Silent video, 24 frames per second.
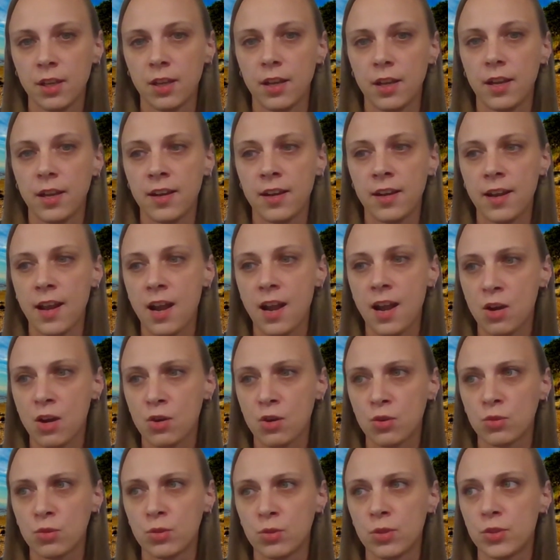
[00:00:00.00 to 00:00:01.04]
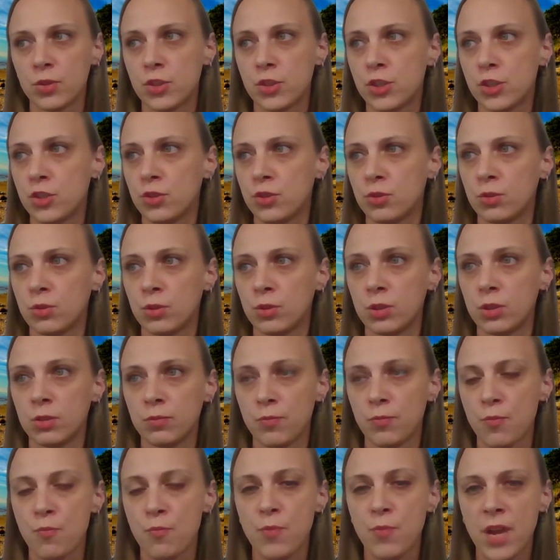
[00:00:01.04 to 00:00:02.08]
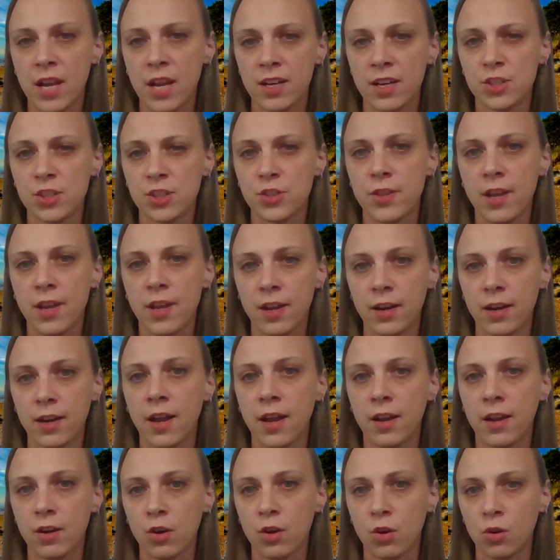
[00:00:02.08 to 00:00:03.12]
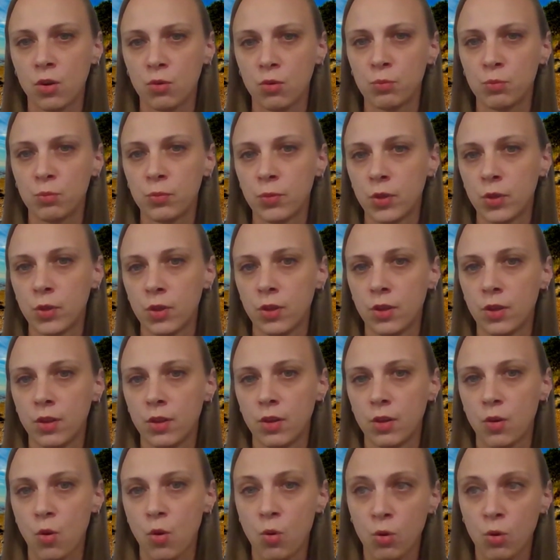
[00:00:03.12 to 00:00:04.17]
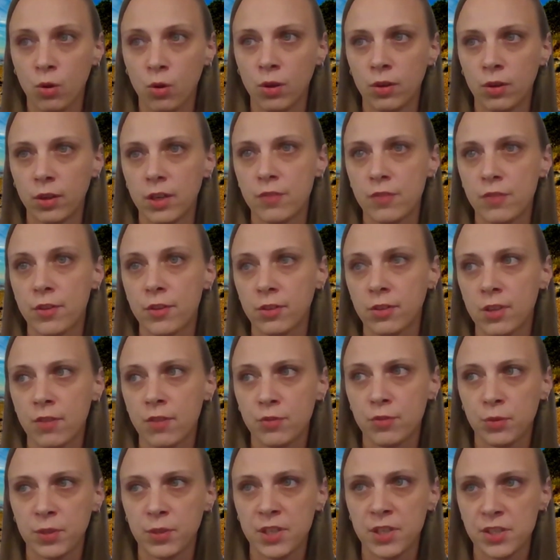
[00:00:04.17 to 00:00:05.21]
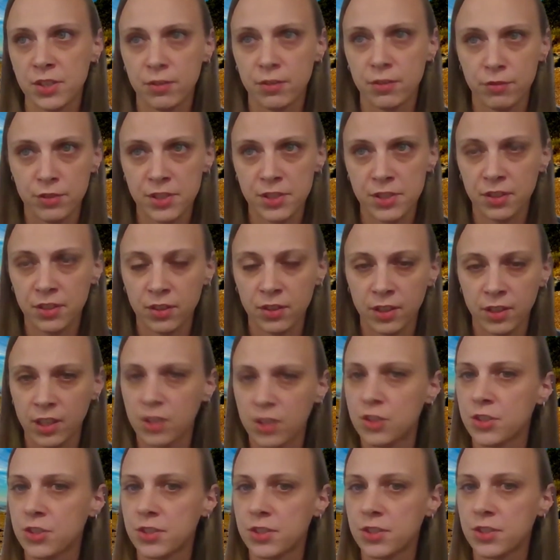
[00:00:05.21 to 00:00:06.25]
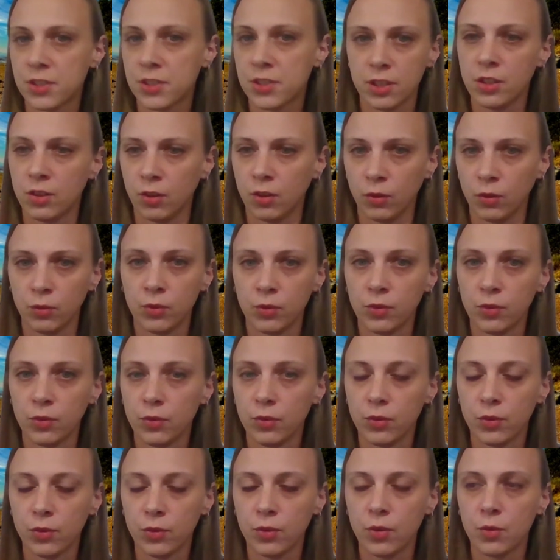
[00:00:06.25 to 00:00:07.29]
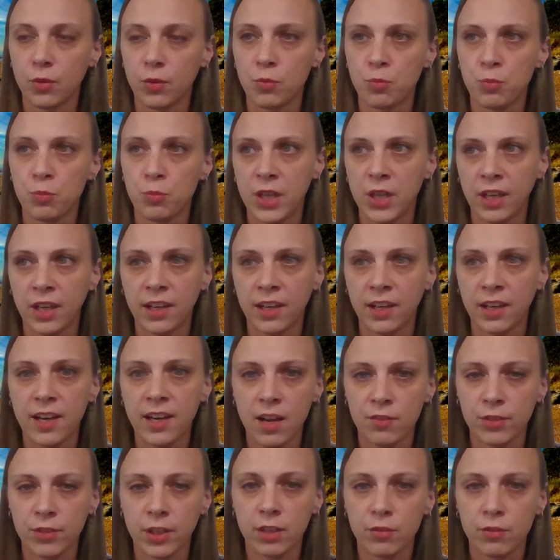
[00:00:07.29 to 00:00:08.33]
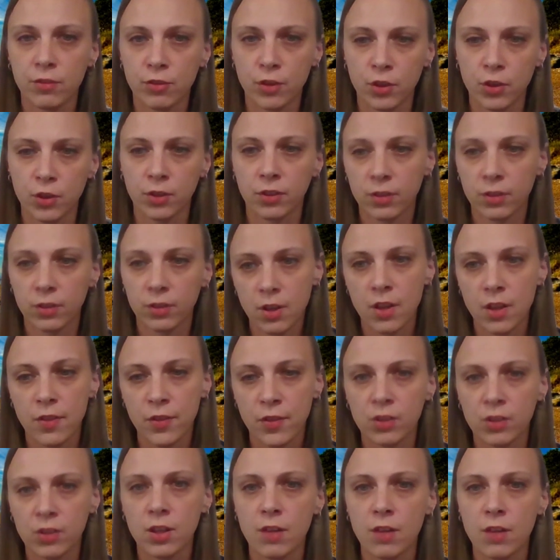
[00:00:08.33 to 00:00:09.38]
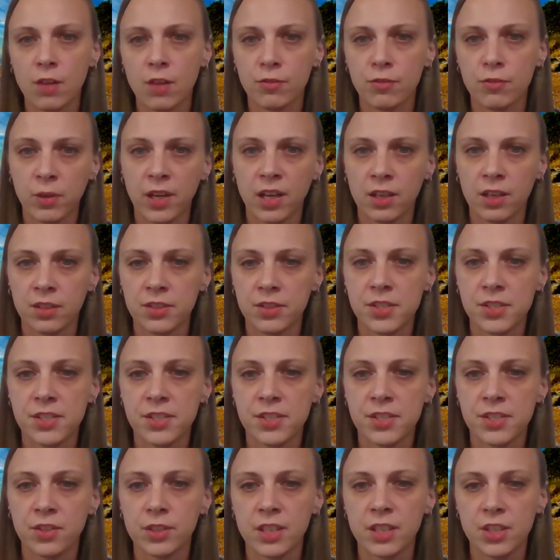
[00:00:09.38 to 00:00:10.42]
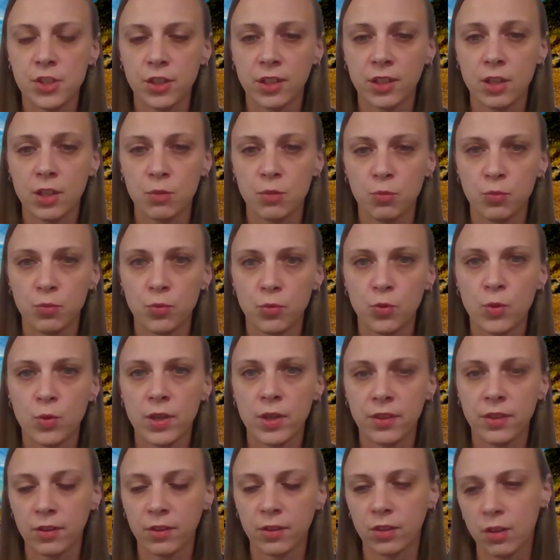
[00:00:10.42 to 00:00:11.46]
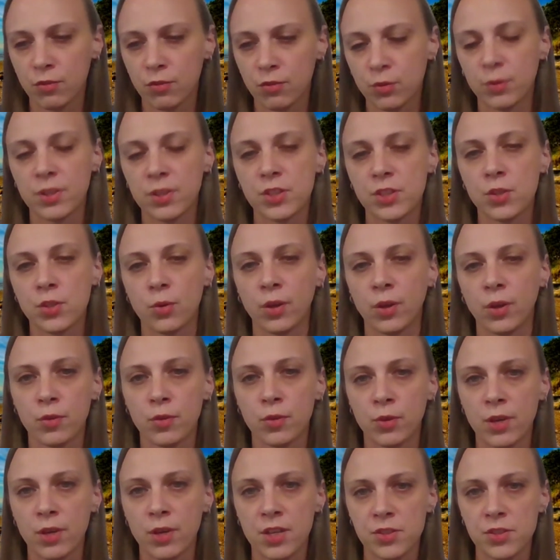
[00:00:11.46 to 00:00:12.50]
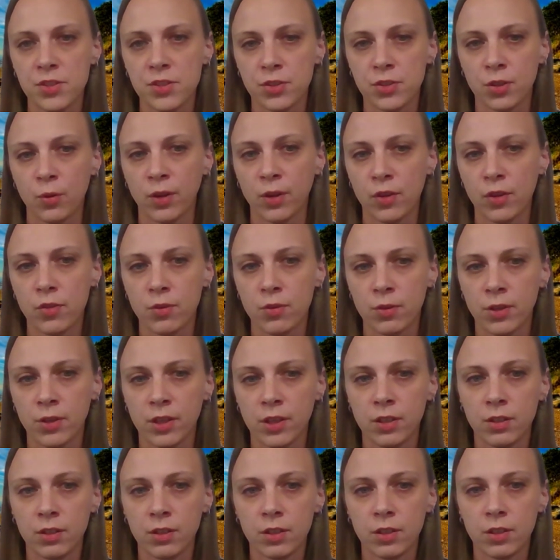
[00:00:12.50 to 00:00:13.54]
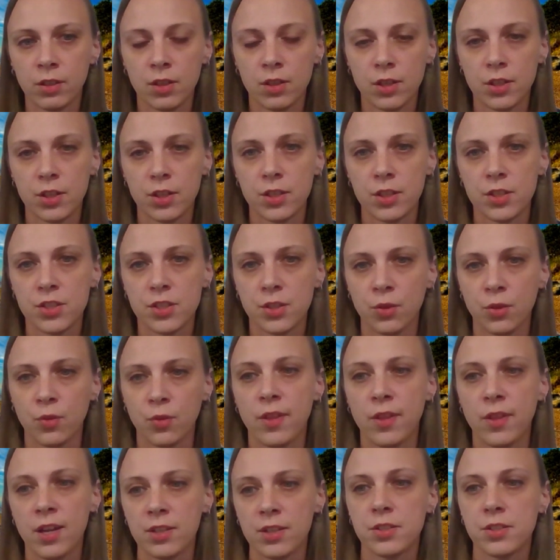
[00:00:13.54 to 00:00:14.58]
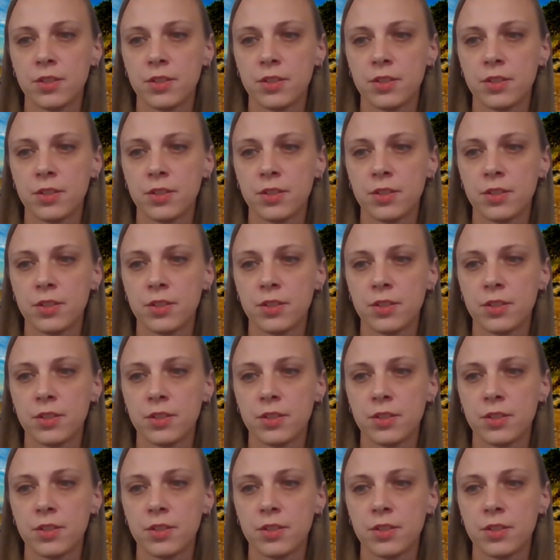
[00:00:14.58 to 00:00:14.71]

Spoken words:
and how to manage that at home. Or if their loved one is in a facility, just, being an advocate for their loved one and still teaching them what their loved one is going through as they're going through it. So that